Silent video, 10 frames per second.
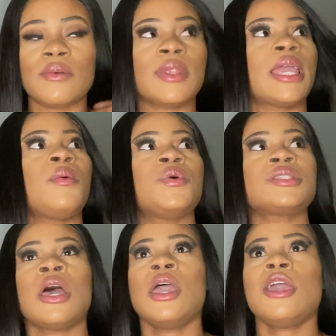Like it was,
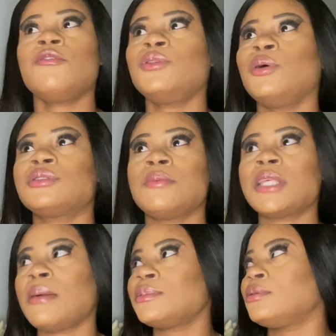even though
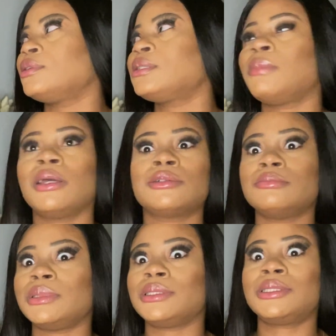sometimes, you know, this man could
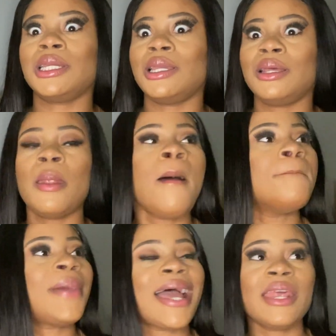be cheating,
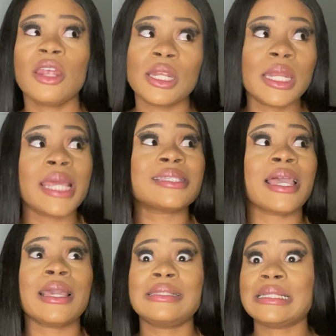but at the end of the day, it's
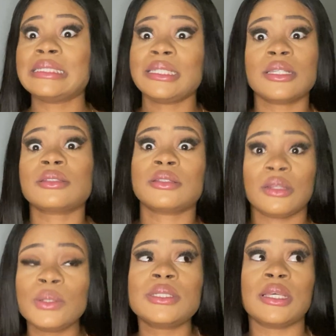like it's
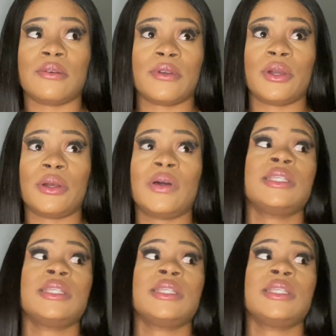exclusive, girl.